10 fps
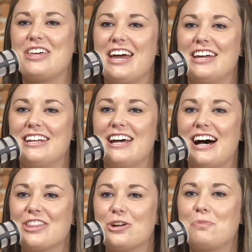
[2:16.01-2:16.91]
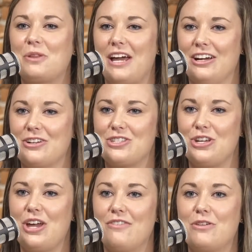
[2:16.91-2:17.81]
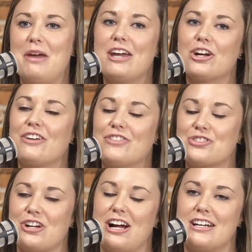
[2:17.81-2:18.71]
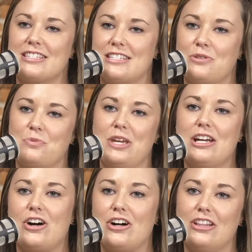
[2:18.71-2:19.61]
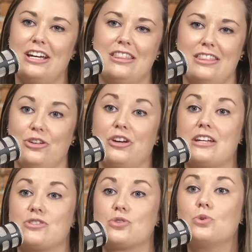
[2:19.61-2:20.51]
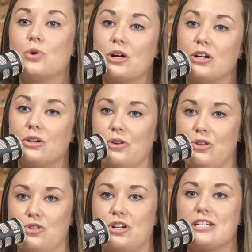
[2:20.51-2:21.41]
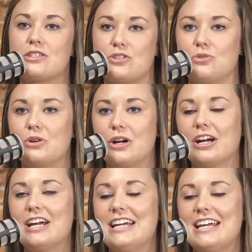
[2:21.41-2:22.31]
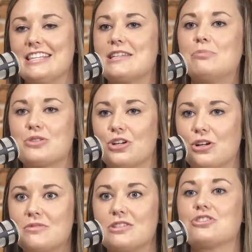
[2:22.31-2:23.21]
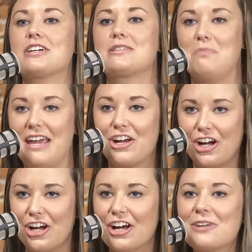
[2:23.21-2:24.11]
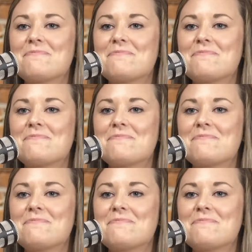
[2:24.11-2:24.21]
then other players, so you have the maker of the trust. We call it the grantor or the trustor. In simple terms, the trust maker.